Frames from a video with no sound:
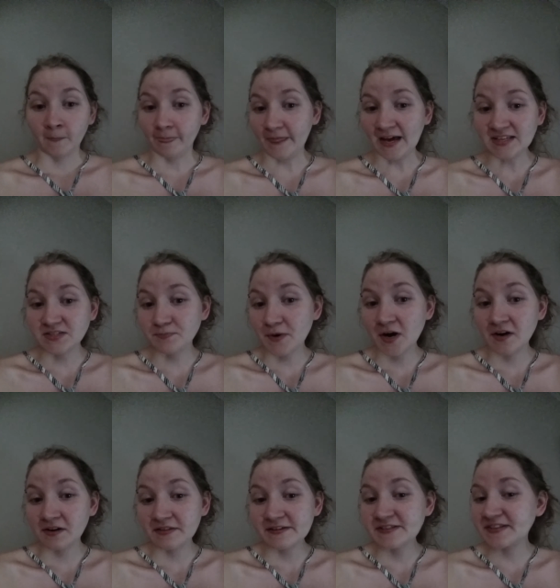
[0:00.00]
And that's
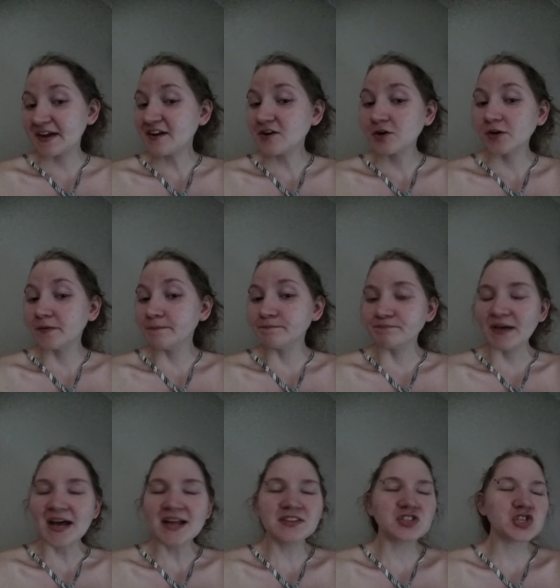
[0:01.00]
part of the cycle.
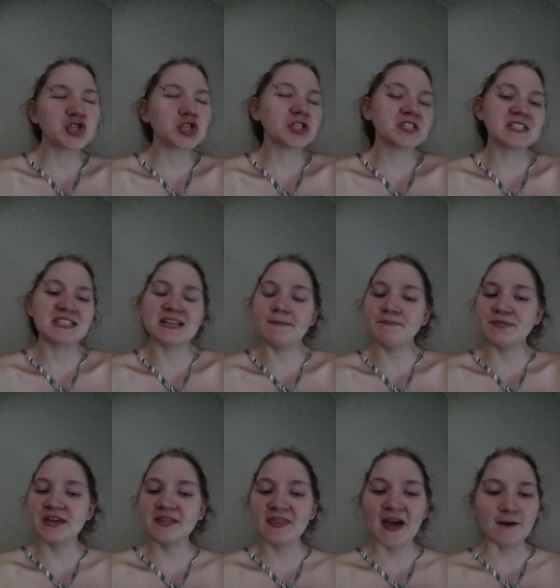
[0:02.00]
That's just
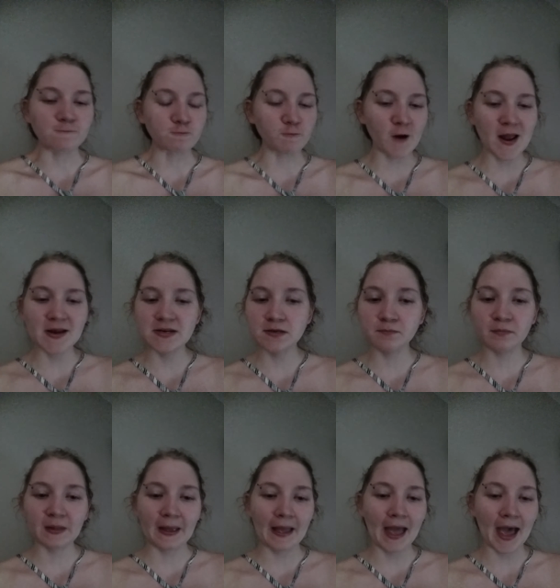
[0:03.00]
something that
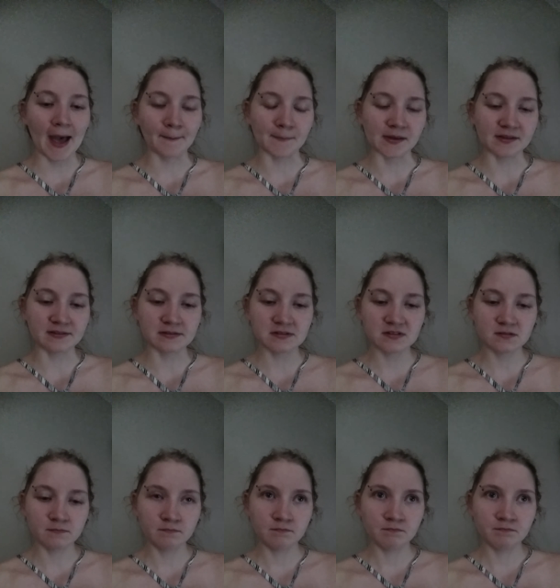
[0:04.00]
randomly
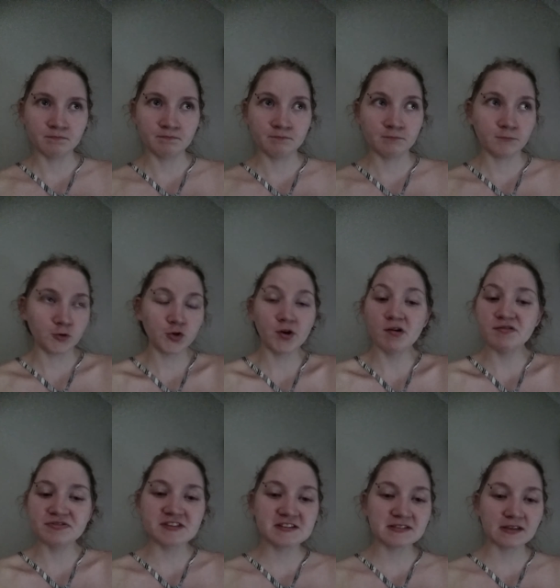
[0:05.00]
happens
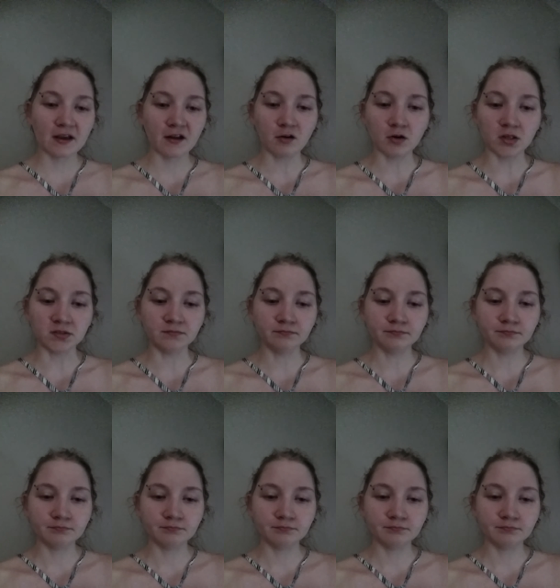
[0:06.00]
throughout the cycle.